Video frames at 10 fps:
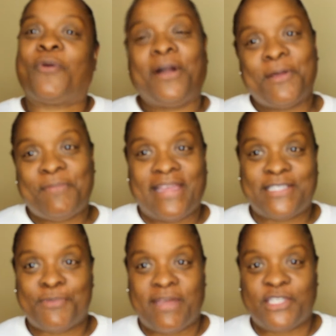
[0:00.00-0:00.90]
Welcome
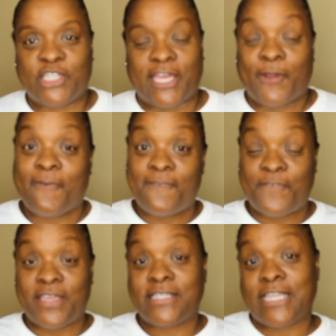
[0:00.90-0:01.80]
back to my channel,
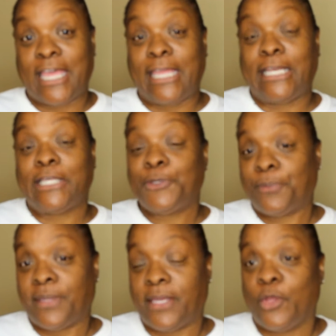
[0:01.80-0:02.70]
Fit a Little
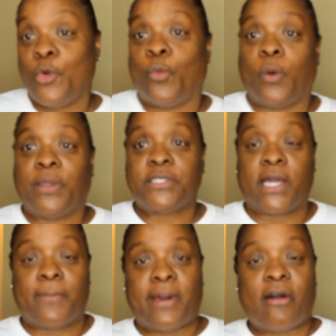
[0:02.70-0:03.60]
Bit, where we
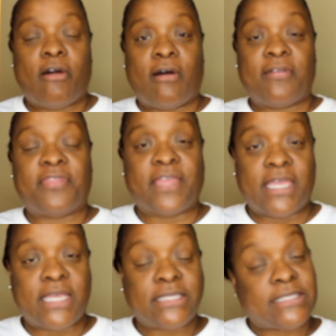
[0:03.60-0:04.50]
talk about all
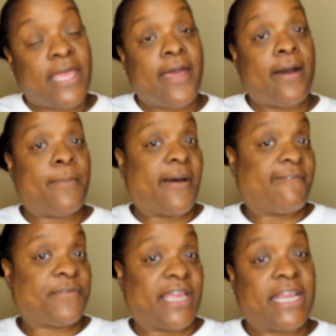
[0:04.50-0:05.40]
things
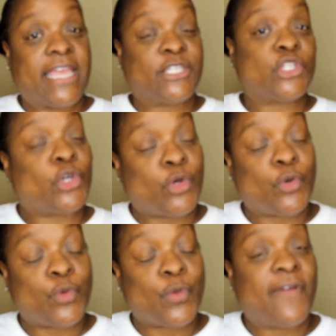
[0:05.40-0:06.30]
about
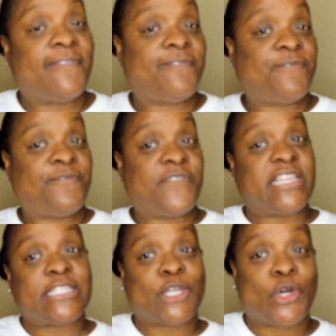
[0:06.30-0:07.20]
financial,
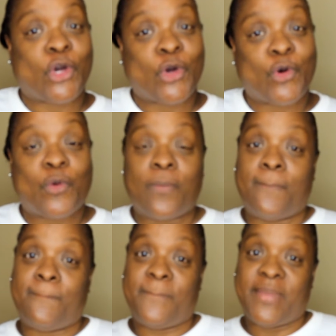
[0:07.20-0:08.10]
physical,
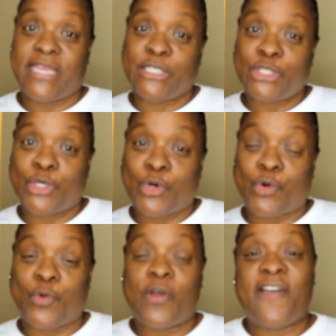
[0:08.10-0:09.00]

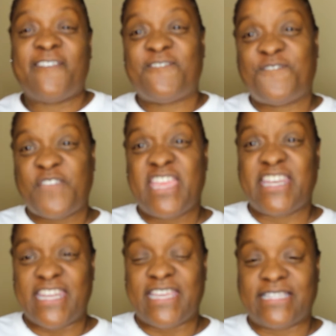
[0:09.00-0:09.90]
mental
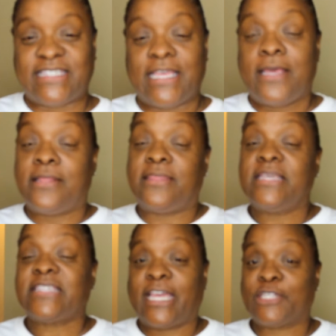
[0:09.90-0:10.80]
fitness.
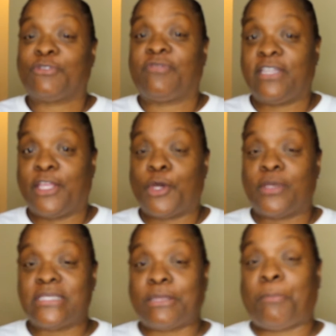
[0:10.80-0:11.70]
This actual video
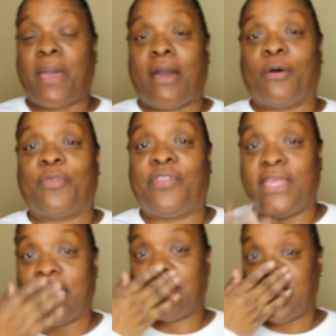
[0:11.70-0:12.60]
is about
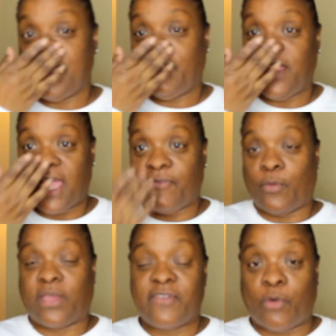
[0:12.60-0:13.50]
the TV
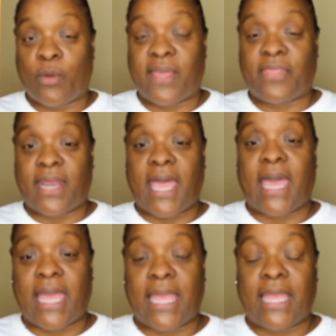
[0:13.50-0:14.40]
giveaway that
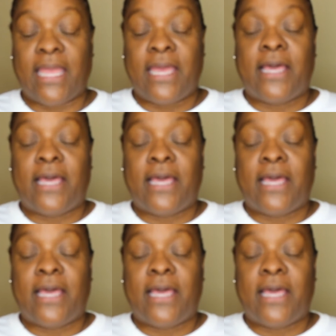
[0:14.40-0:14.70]
I